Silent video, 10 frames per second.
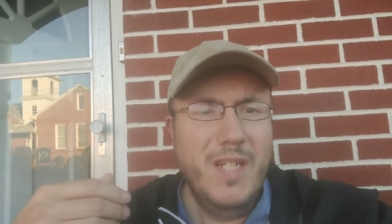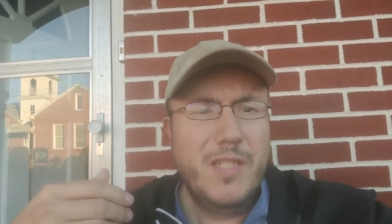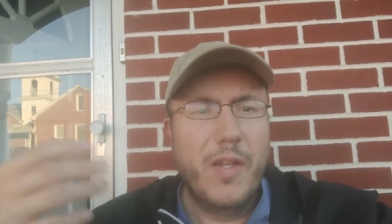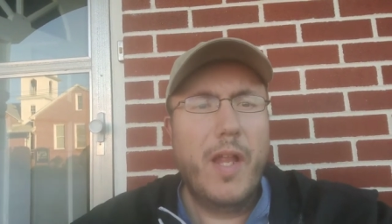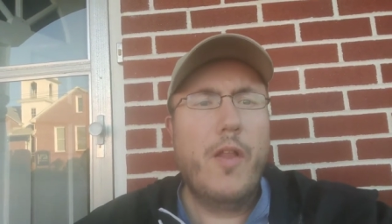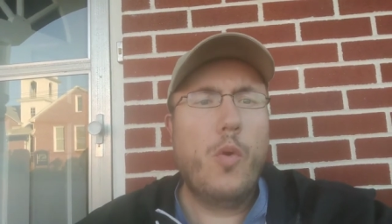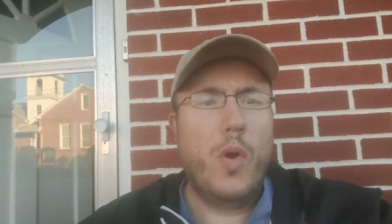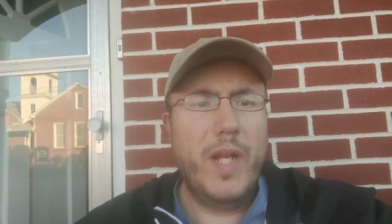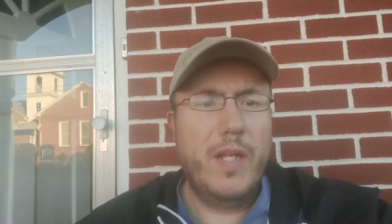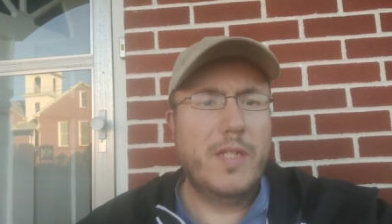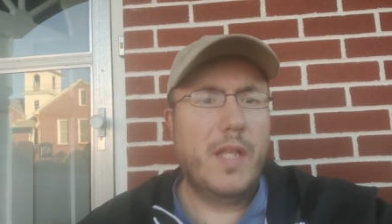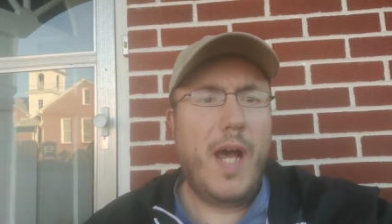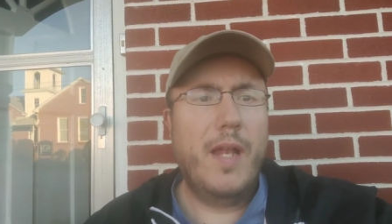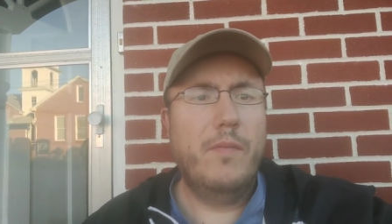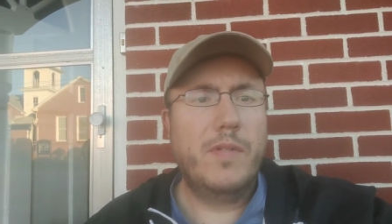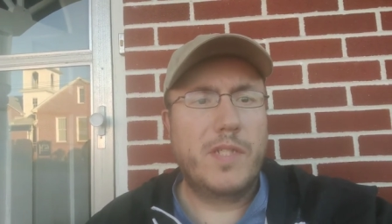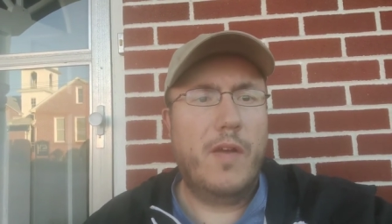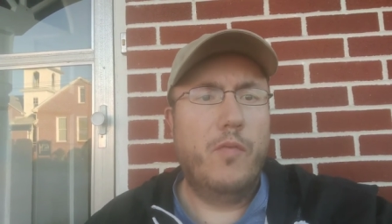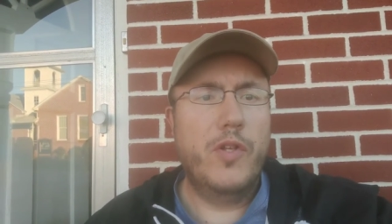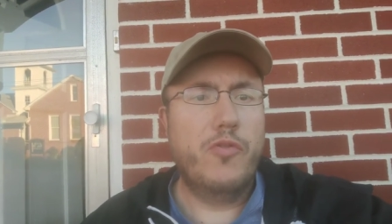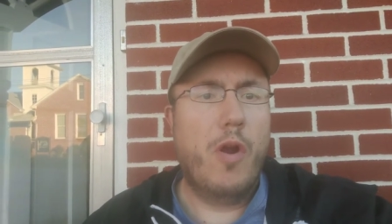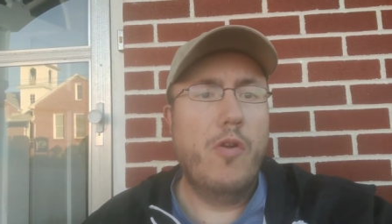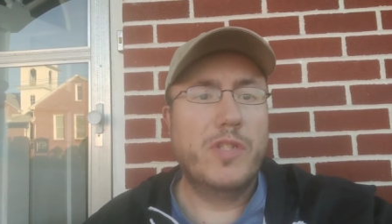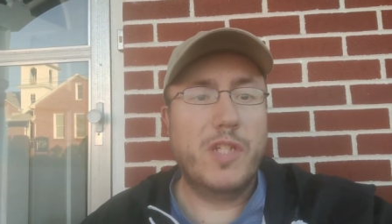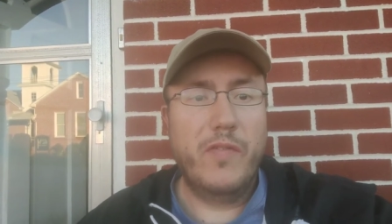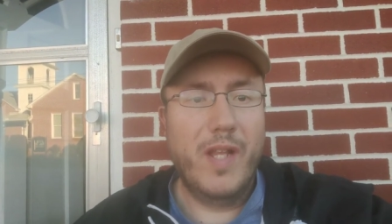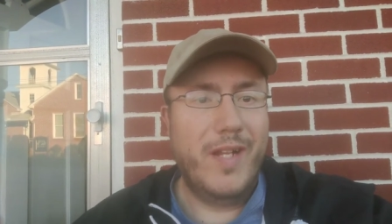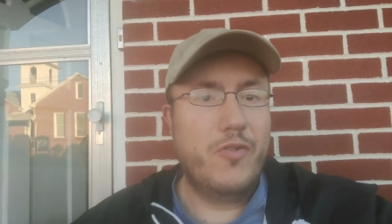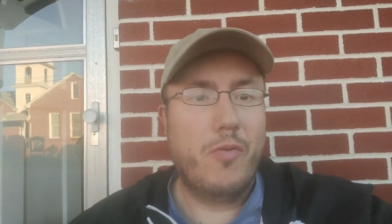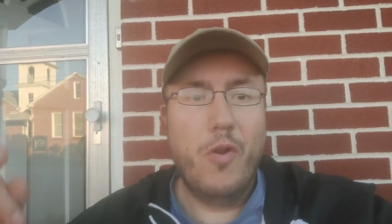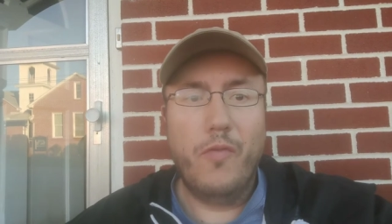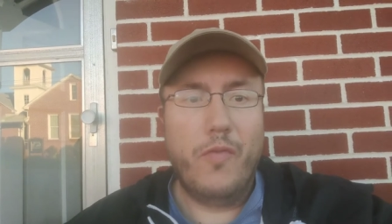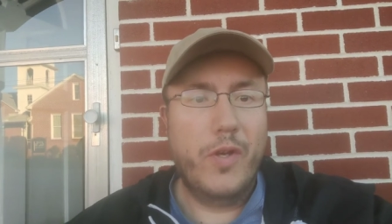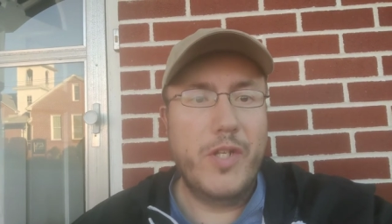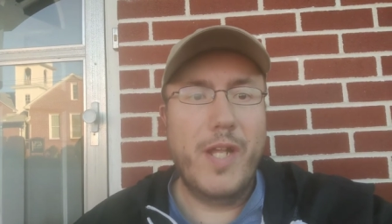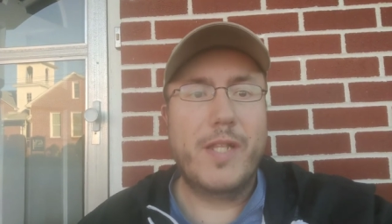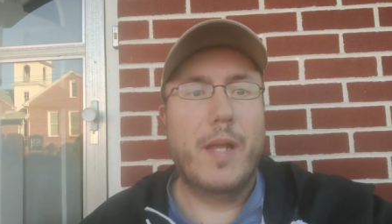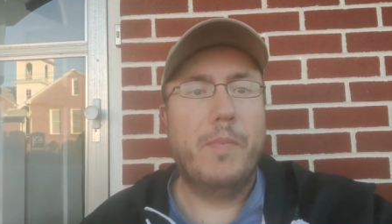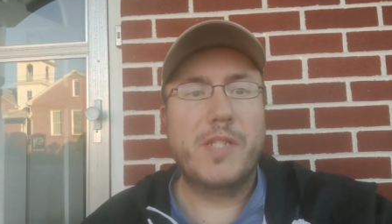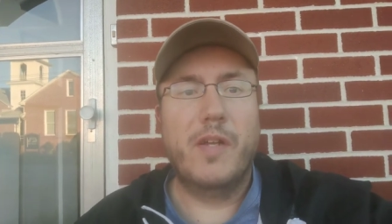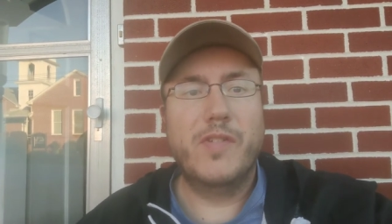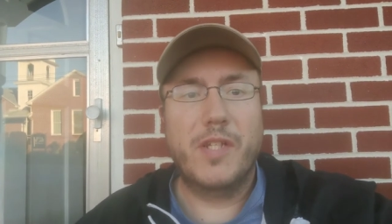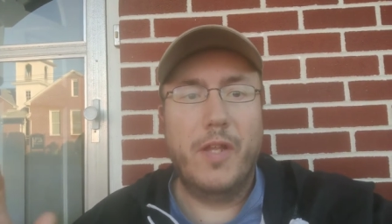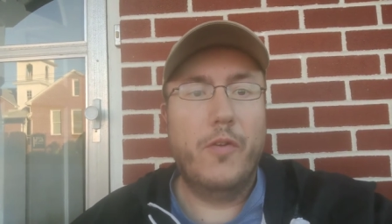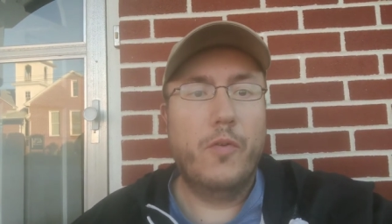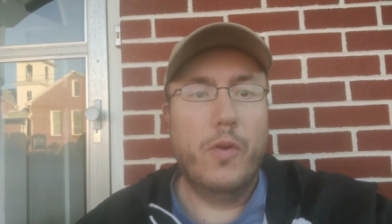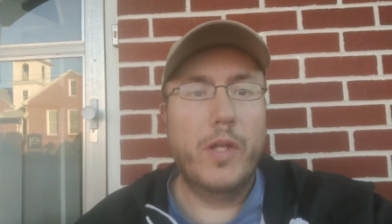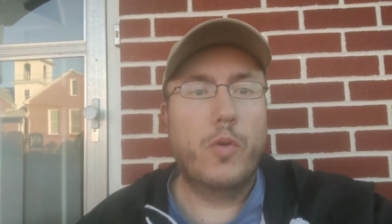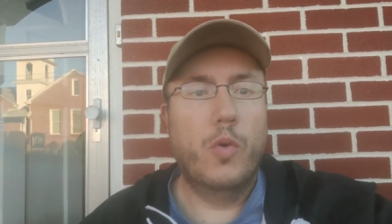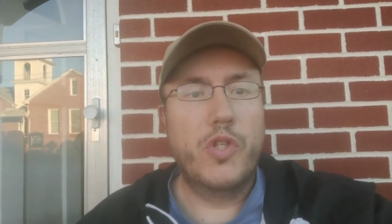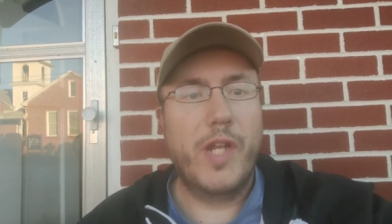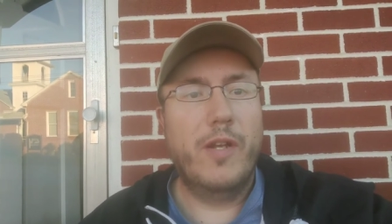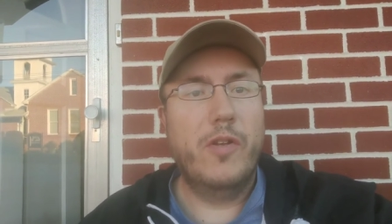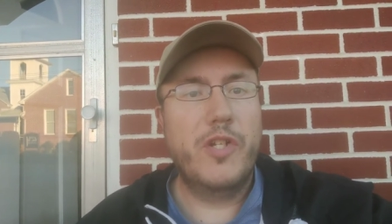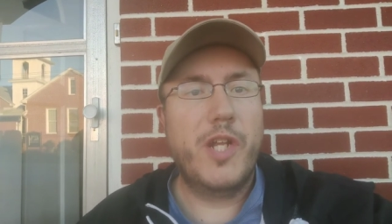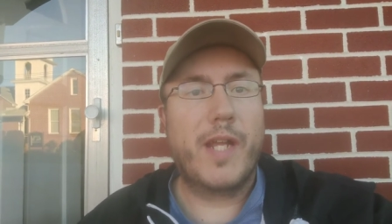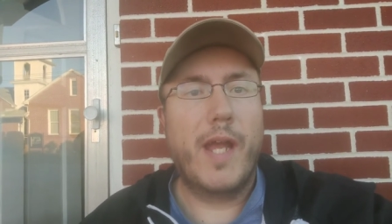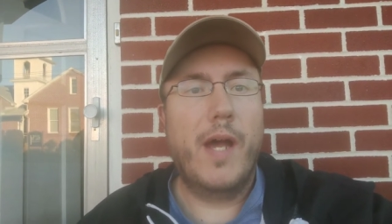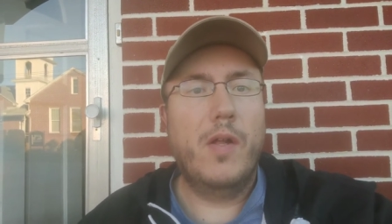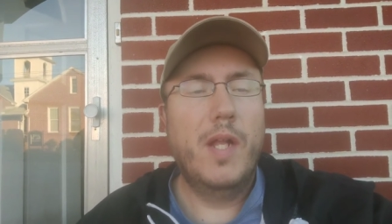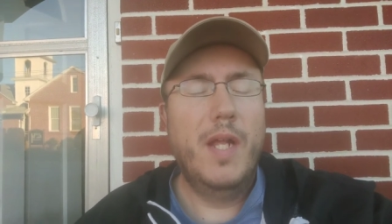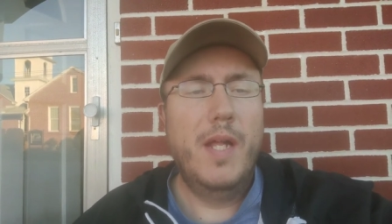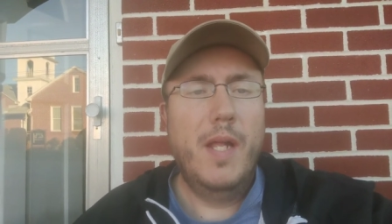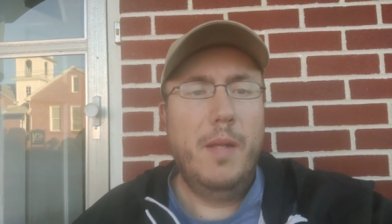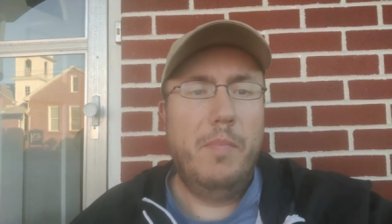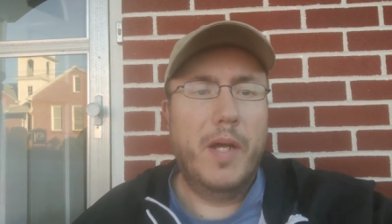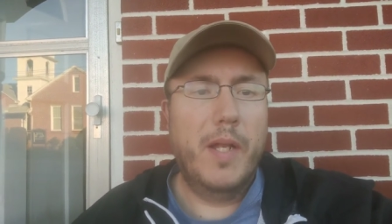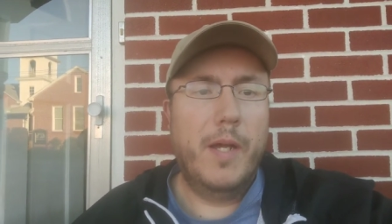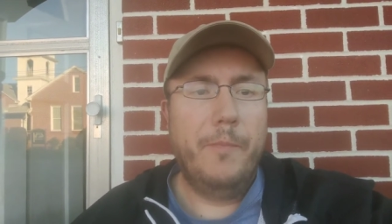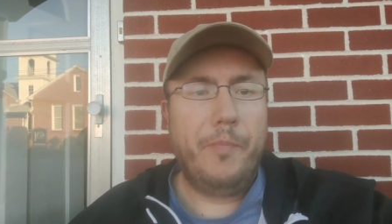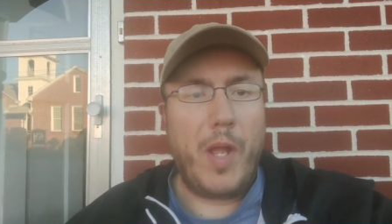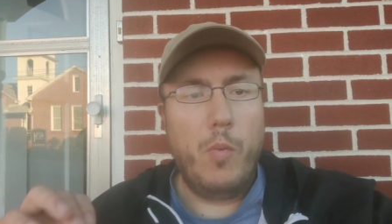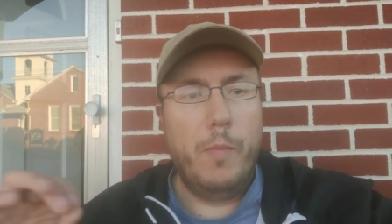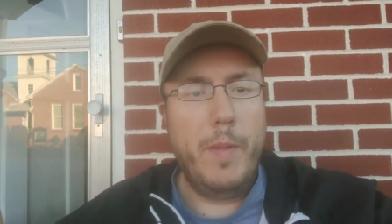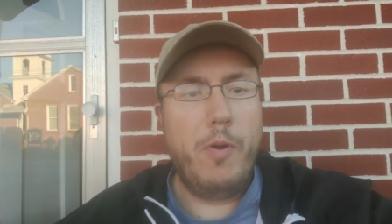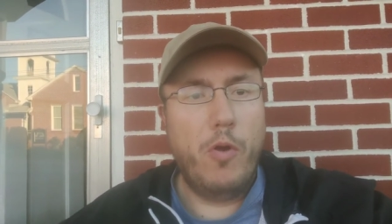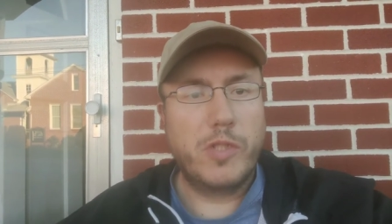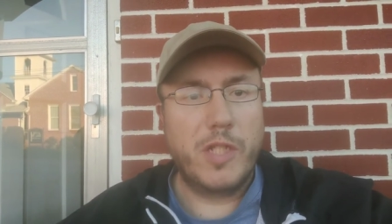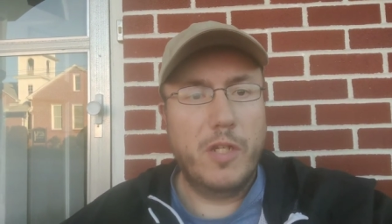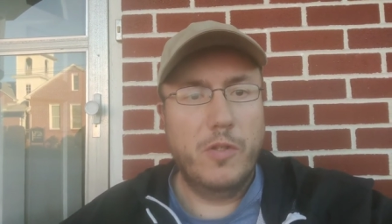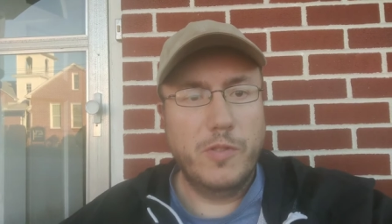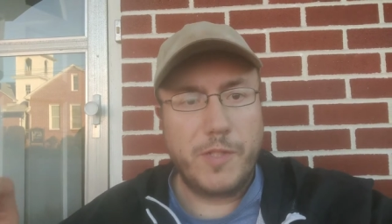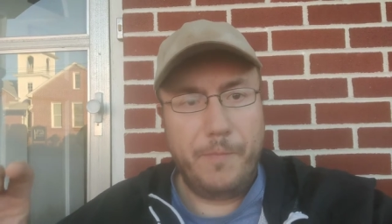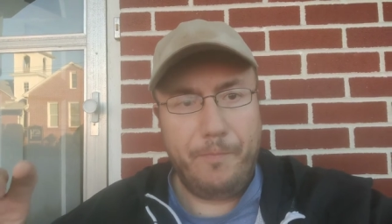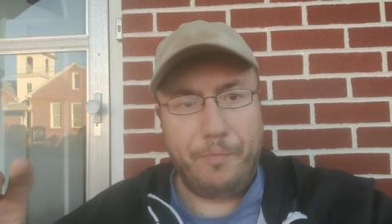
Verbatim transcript: So the other one, he does a lot of stuff with drones. So if you like drone footage, that type of stuff is another really cool channel to check out. But uh, I will be posting those